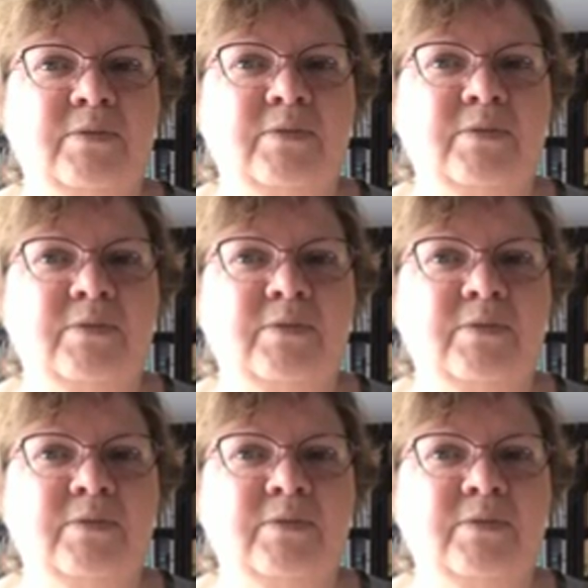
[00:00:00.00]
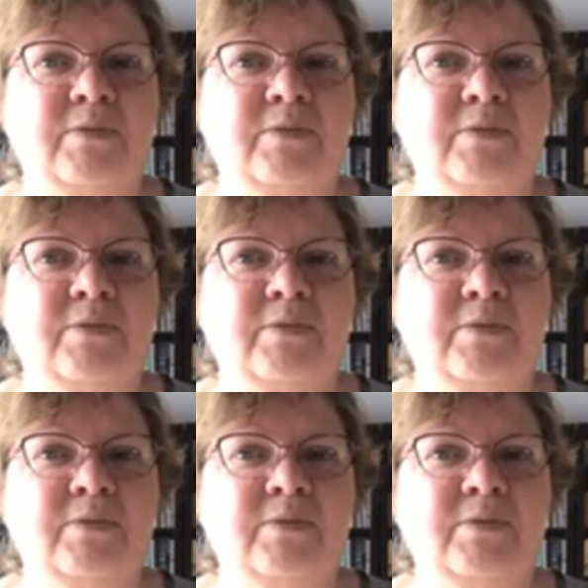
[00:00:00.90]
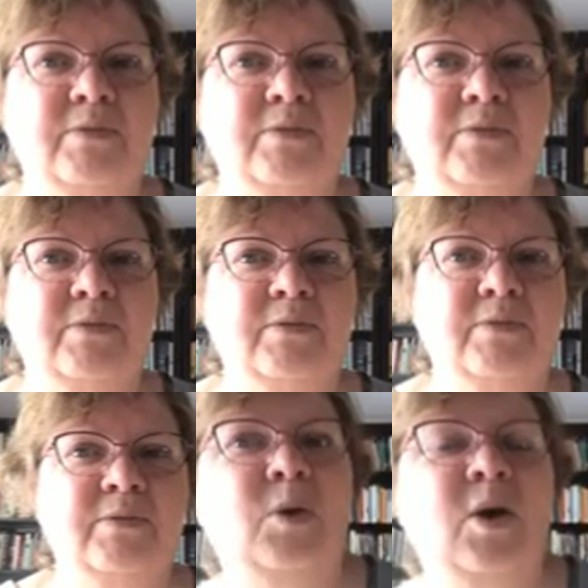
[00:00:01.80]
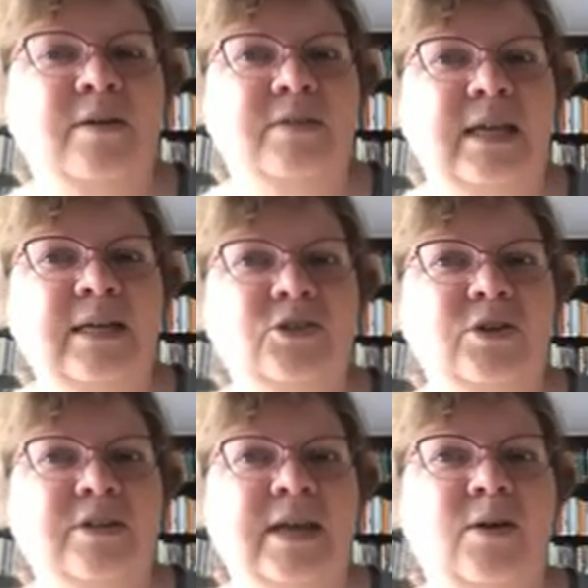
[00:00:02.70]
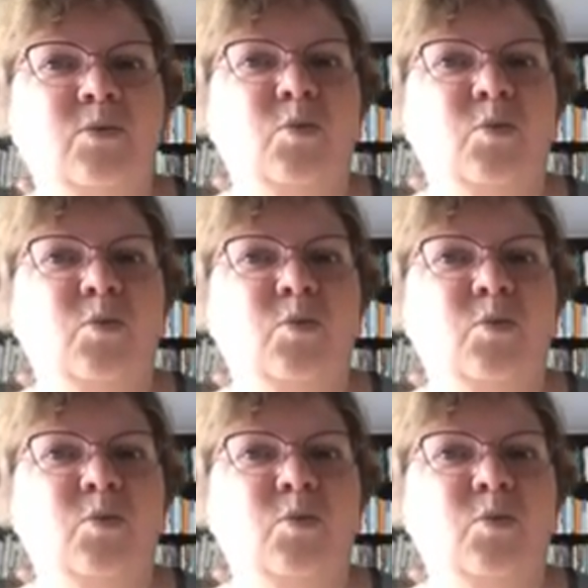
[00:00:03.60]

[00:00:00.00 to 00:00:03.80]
And I think that resilience is part of the answer to that